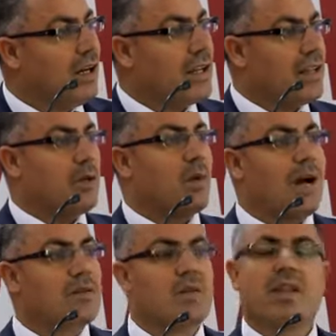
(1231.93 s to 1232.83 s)
then we
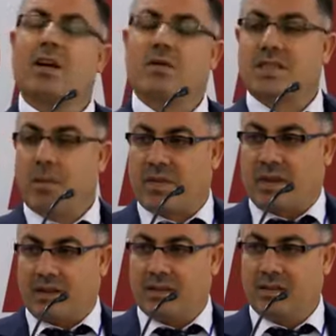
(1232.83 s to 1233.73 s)
have to think of
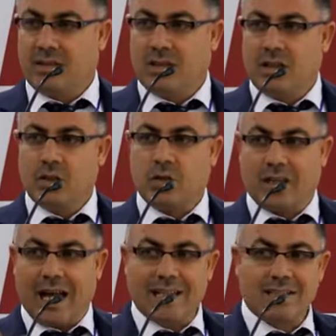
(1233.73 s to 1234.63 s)
something to
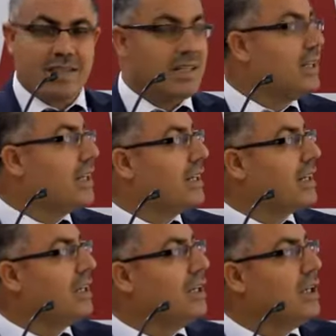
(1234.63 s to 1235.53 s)
enhance their learning,